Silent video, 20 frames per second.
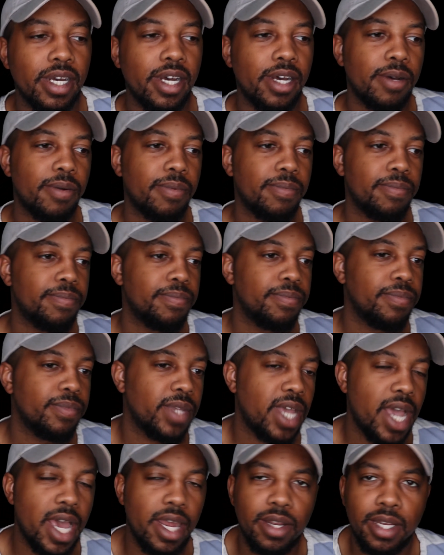
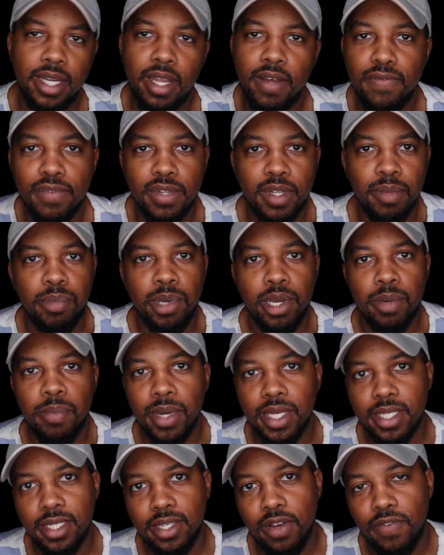I had to definitely pick
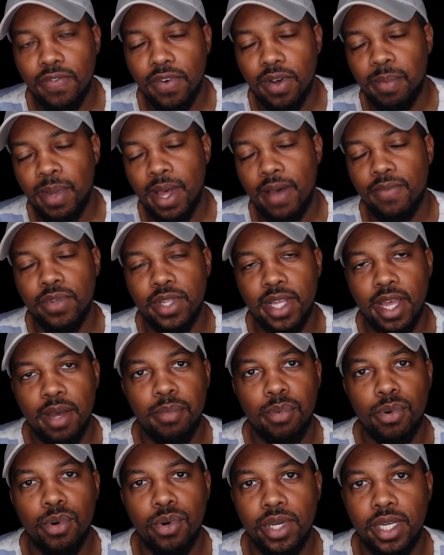myself up after
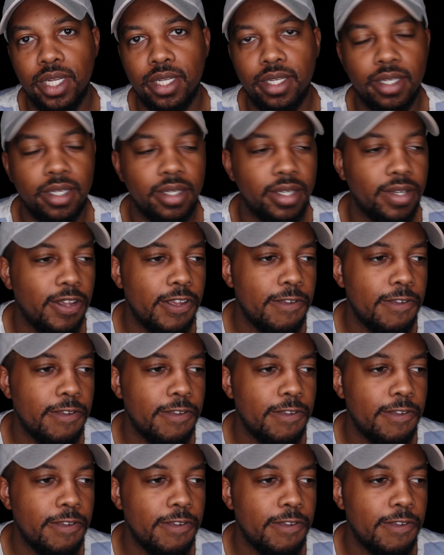that point.